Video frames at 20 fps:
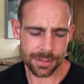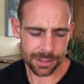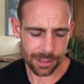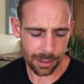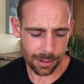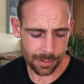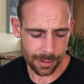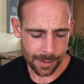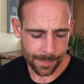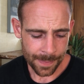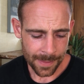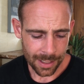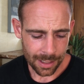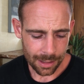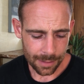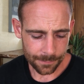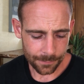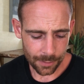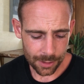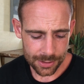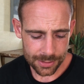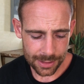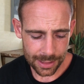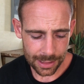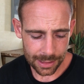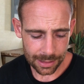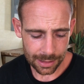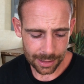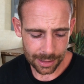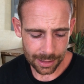So the first
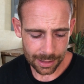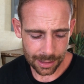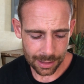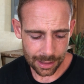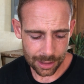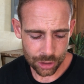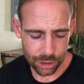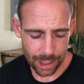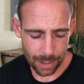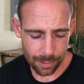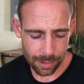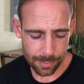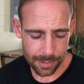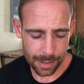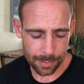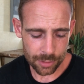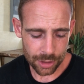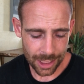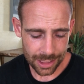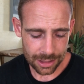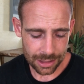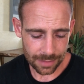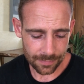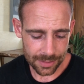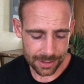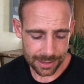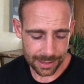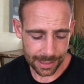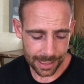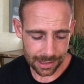thing, share with them the objective
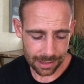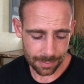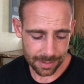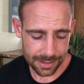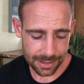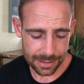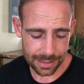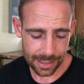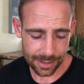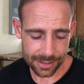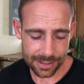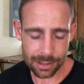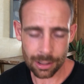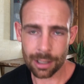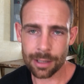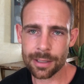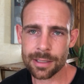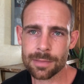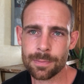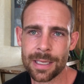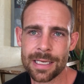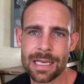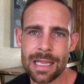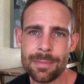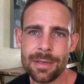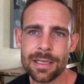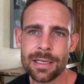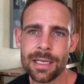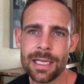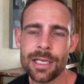is to get the business to the other side of this
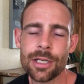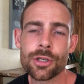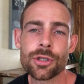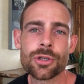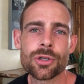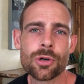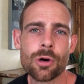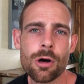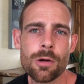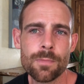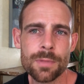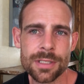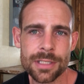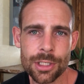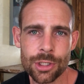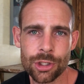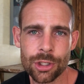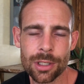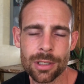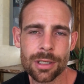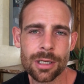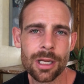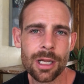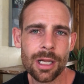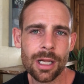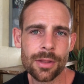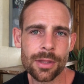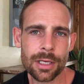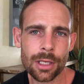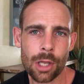pandemic in a strong position,
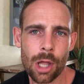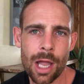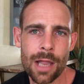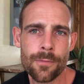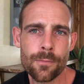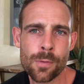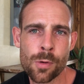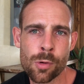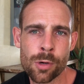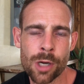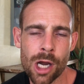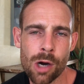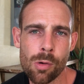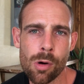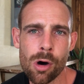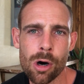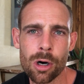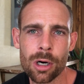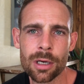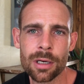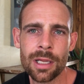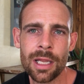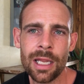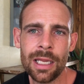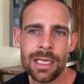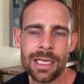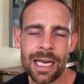that life will go on,